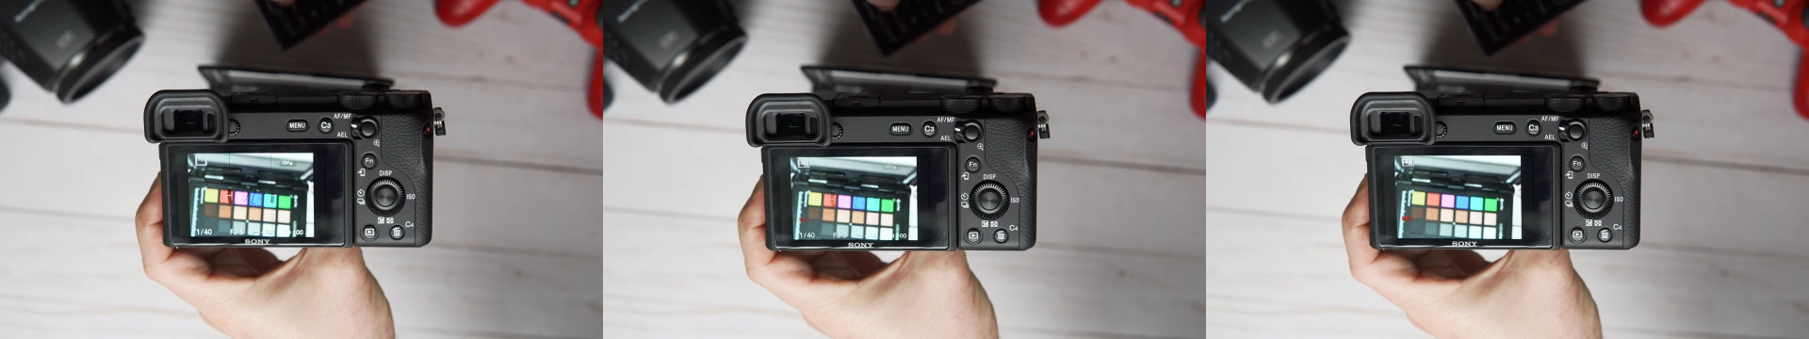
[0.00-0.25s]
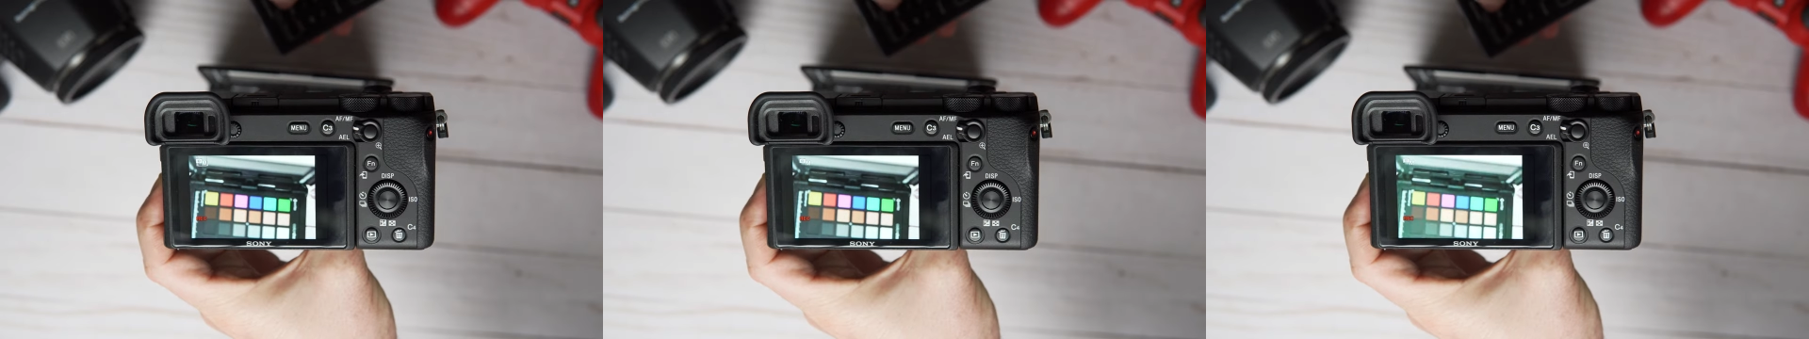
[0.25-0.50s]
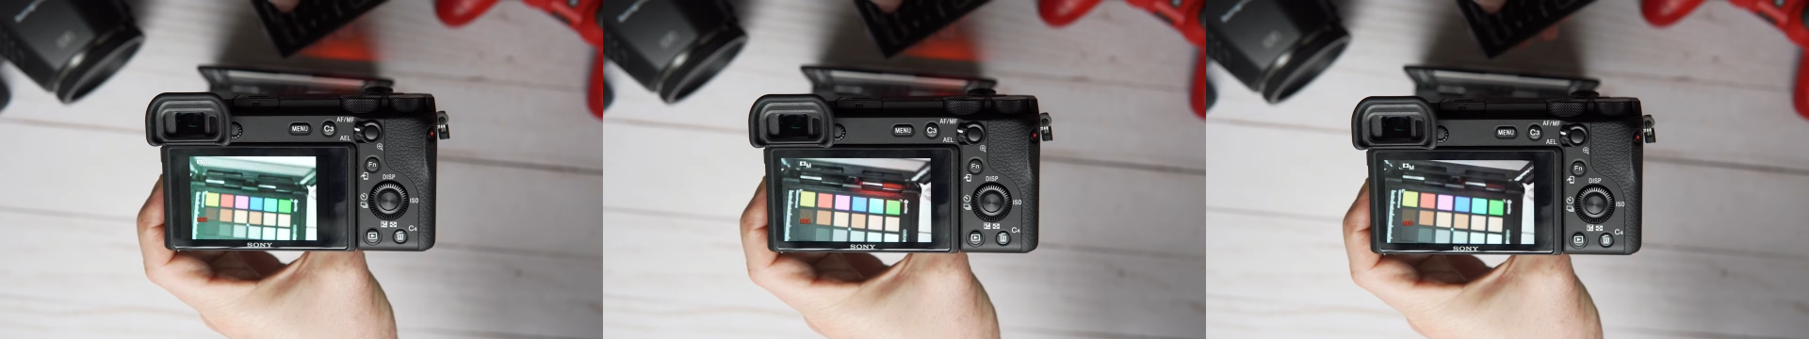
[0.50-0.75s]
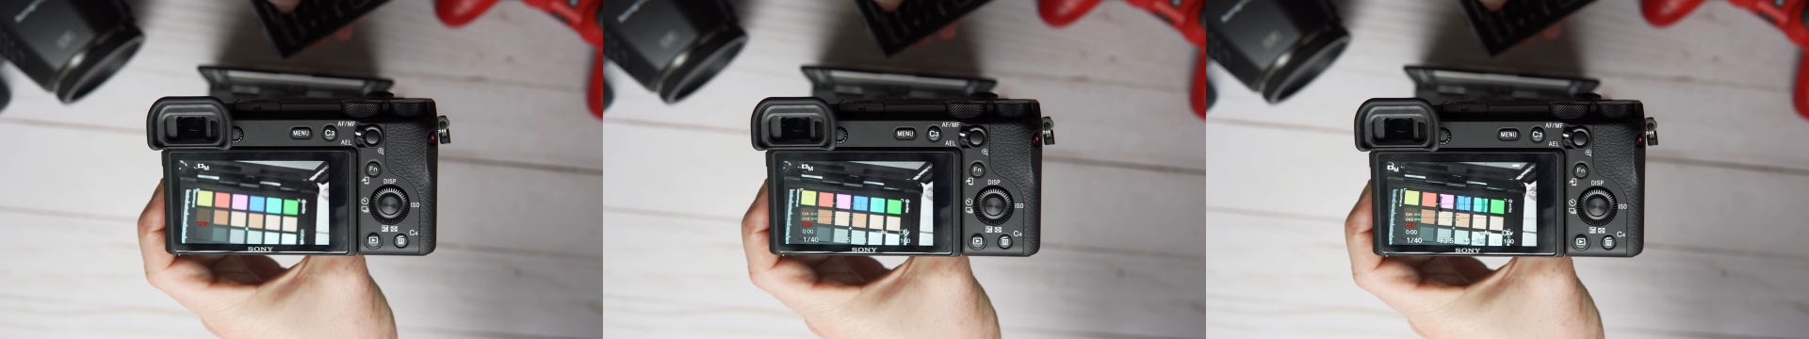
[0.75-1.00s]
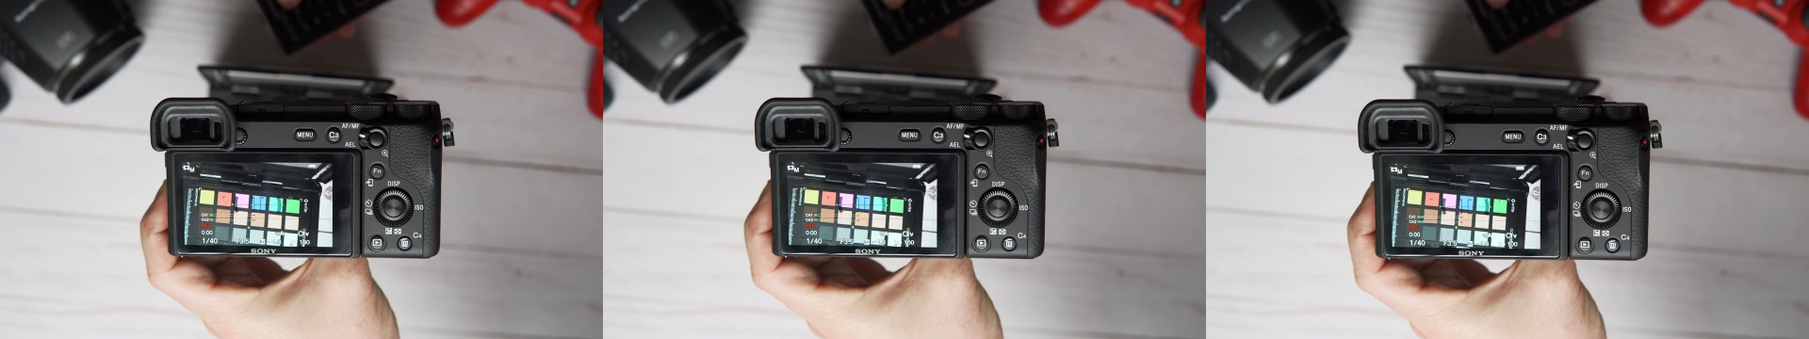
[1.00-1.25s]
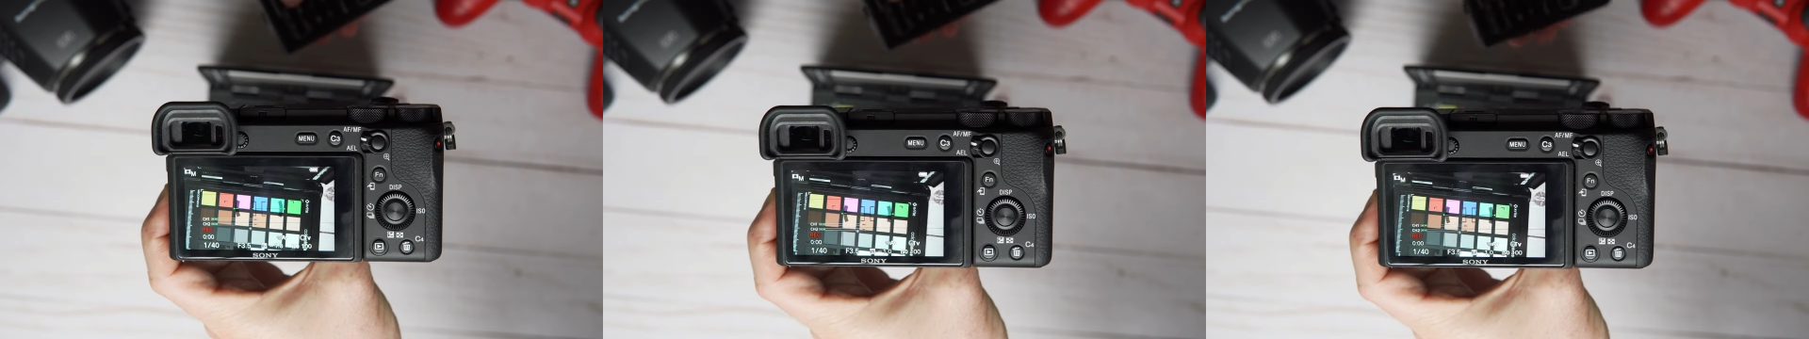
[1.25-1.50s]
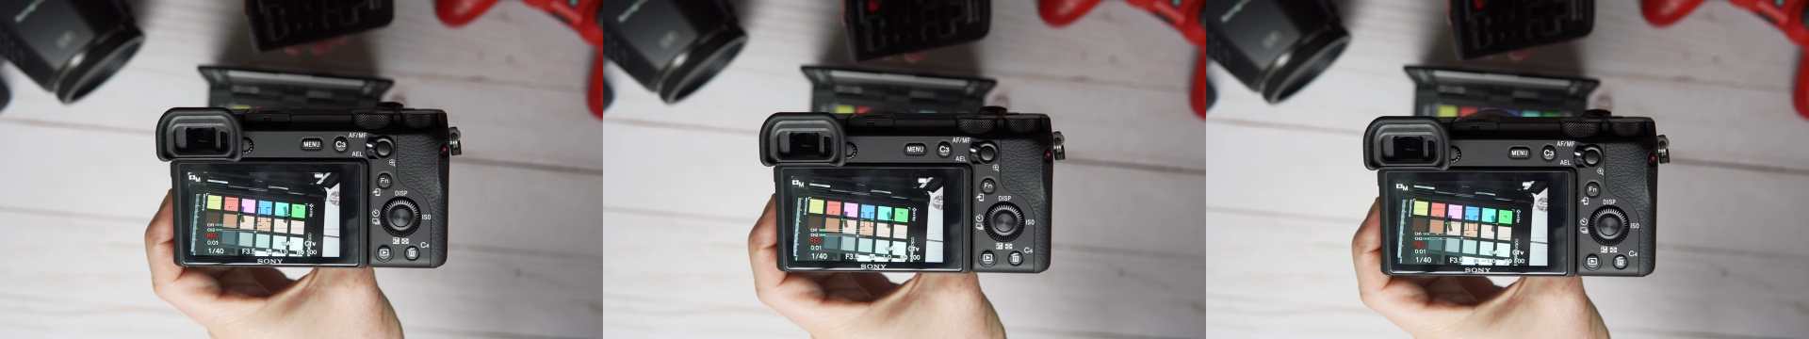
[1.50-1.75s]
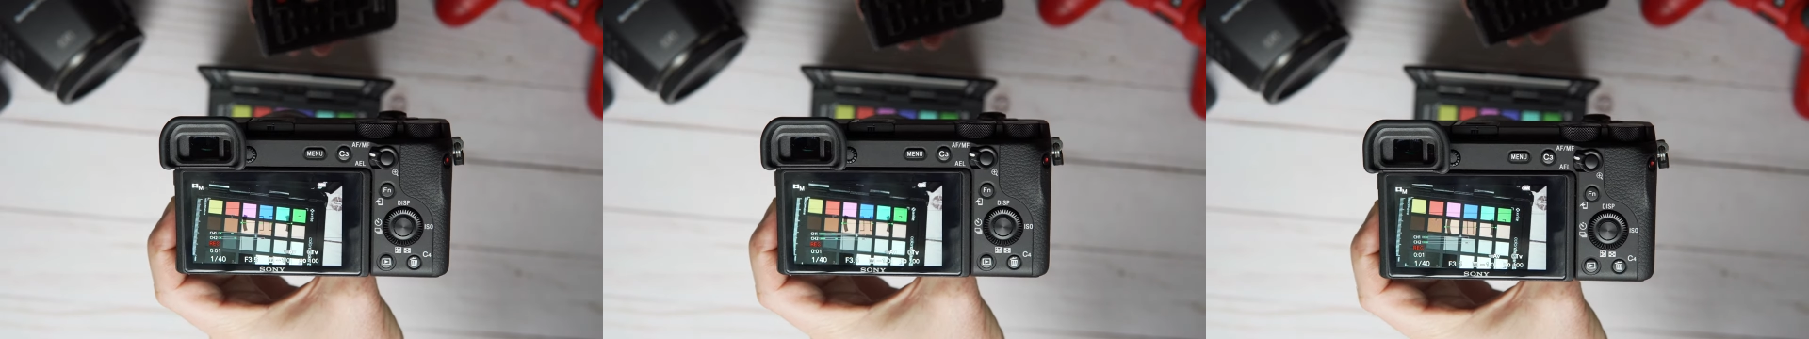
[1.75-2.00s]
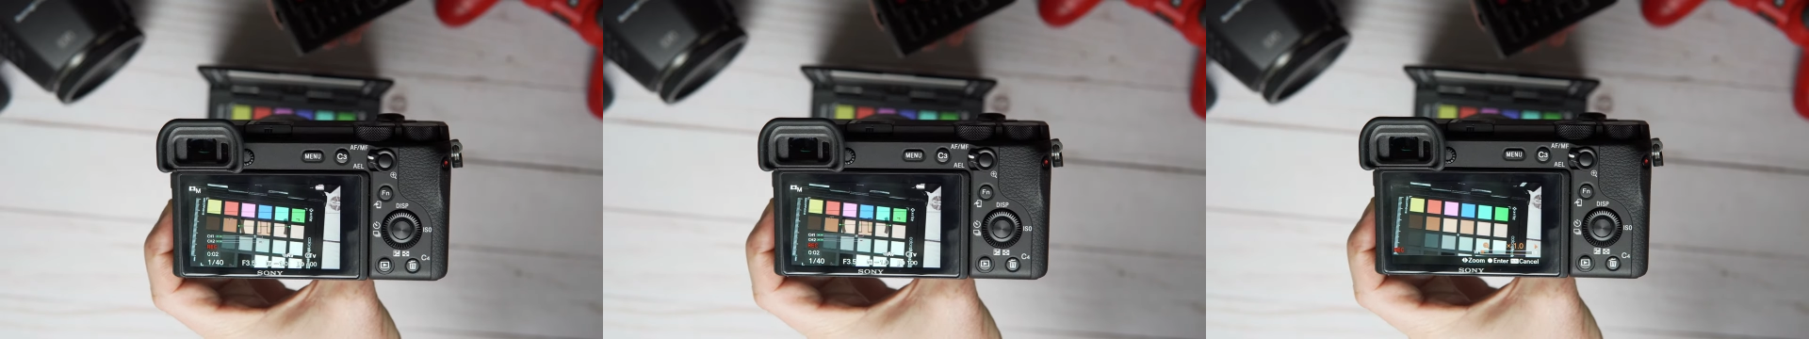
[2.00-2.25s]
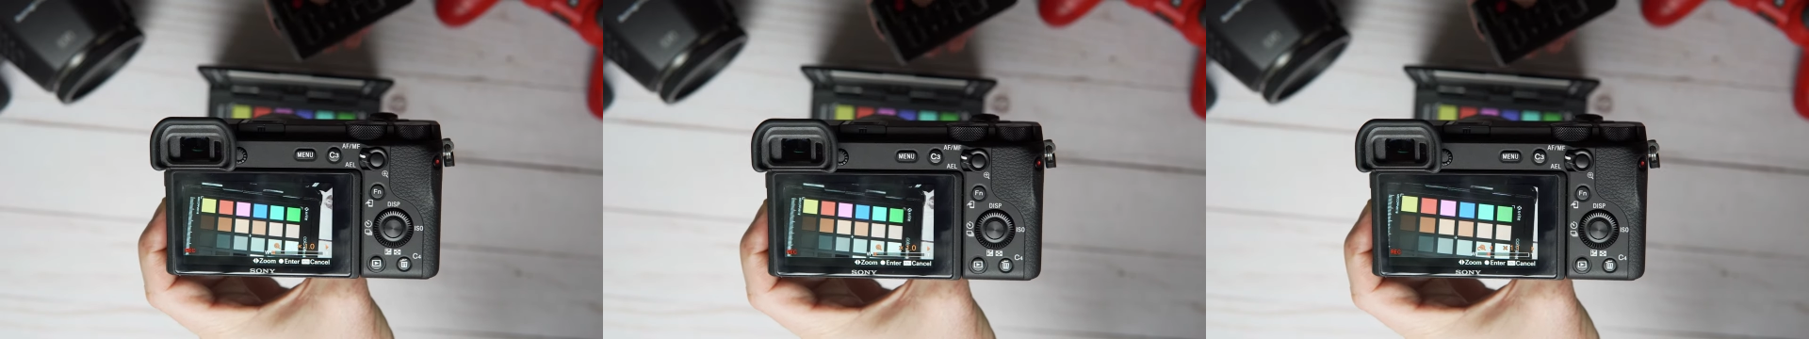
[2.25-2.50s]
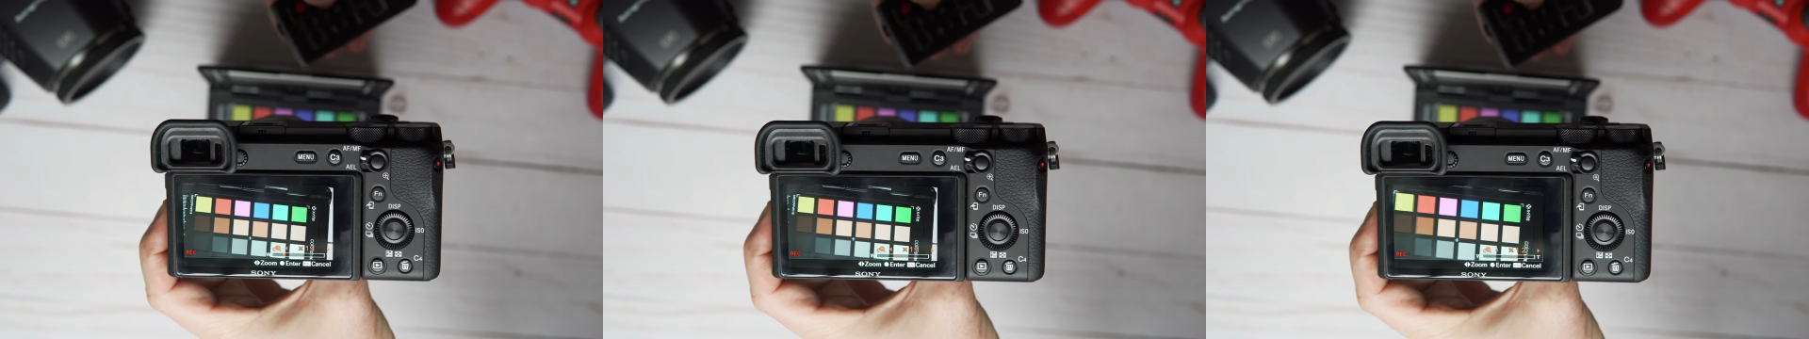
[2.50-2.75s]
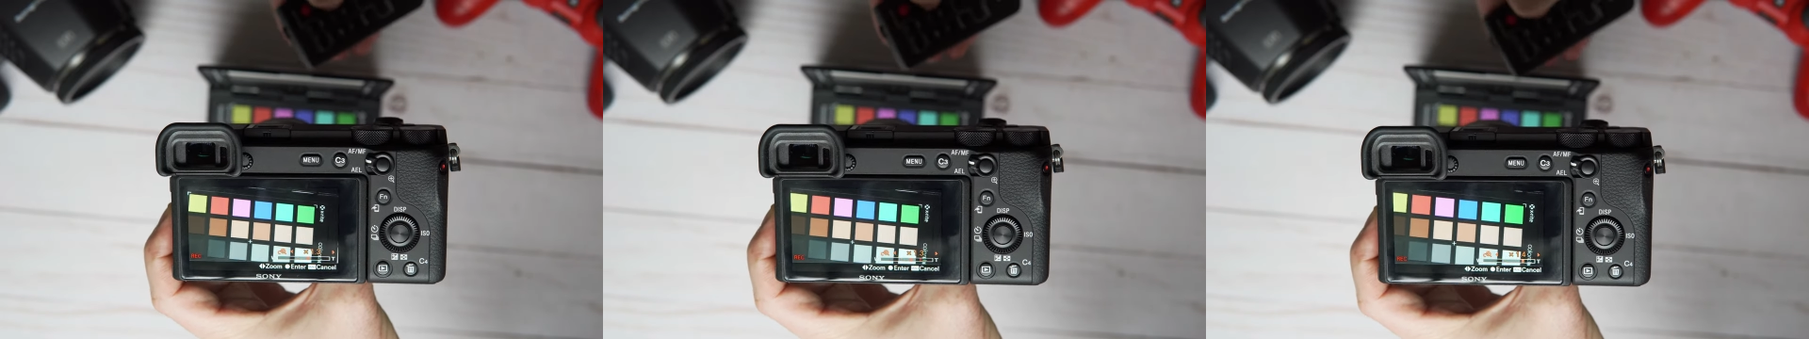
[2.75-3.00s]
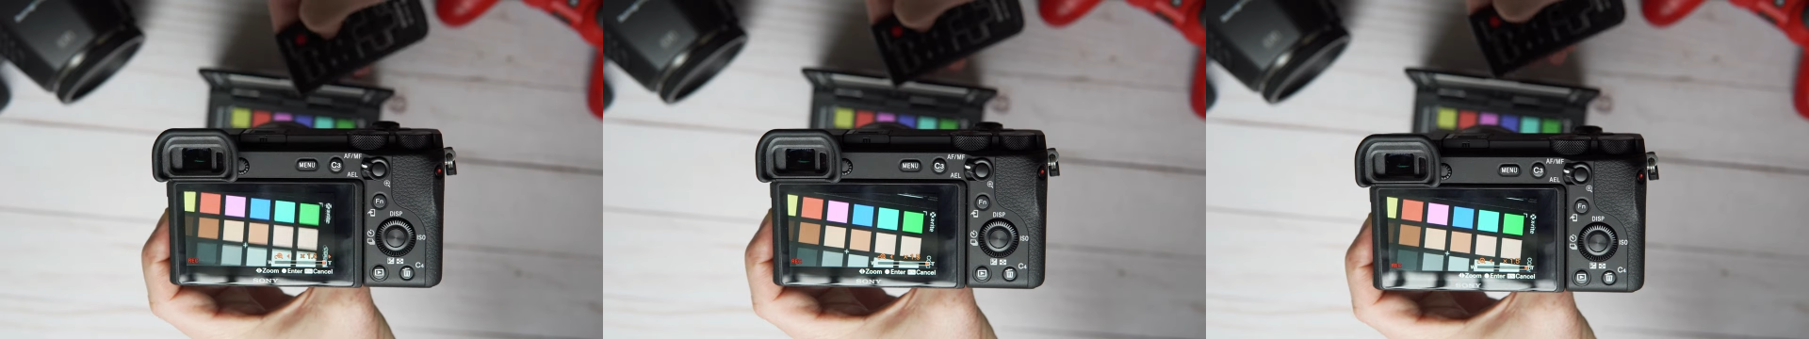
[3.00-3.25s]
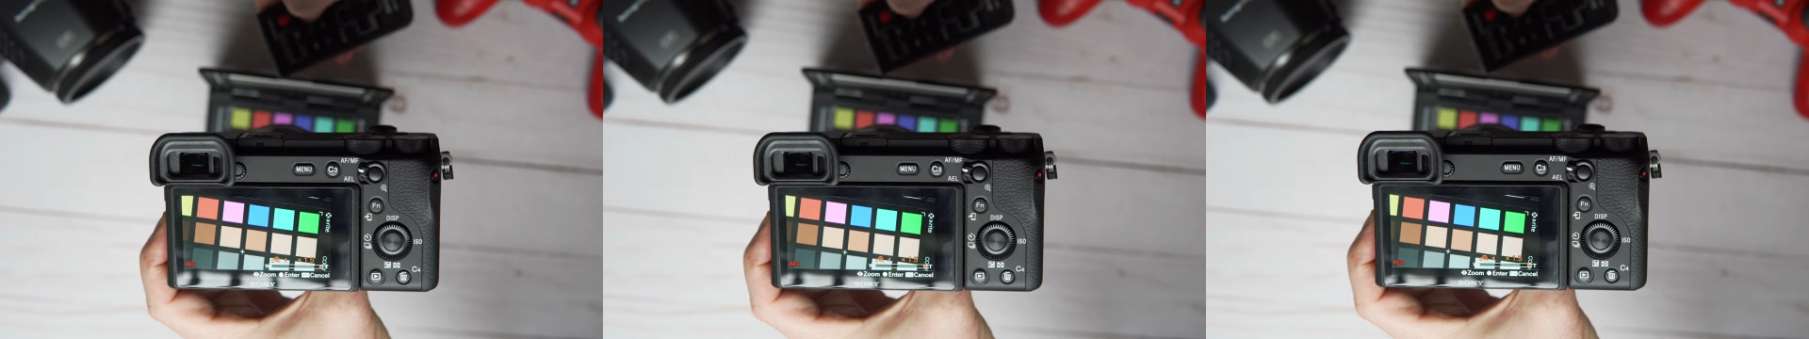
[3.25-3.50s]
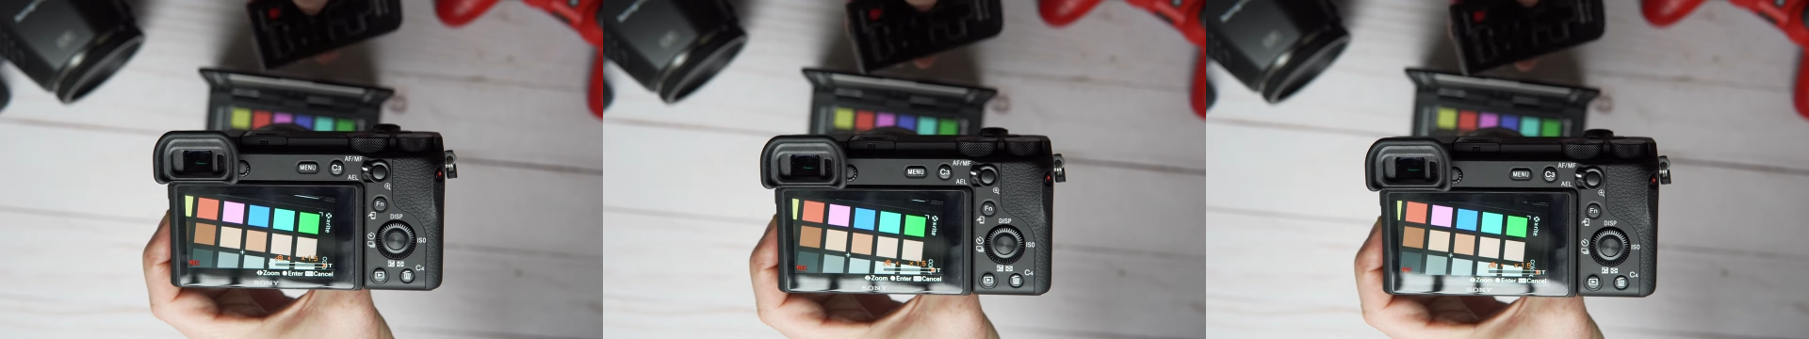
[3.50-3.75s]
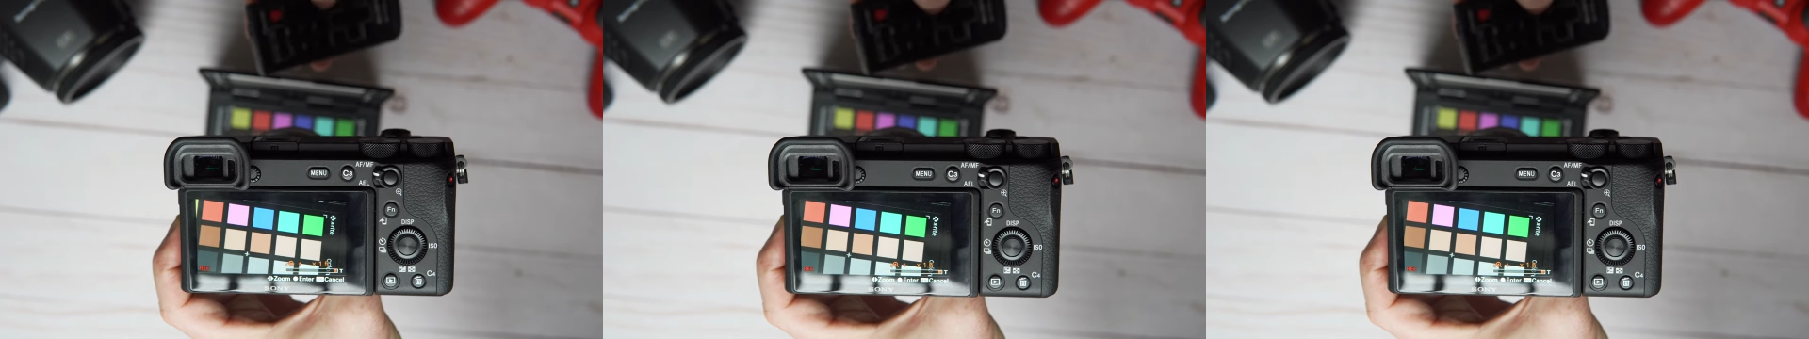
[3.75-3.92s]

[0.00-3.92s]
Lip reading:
[unreadable: no face in view]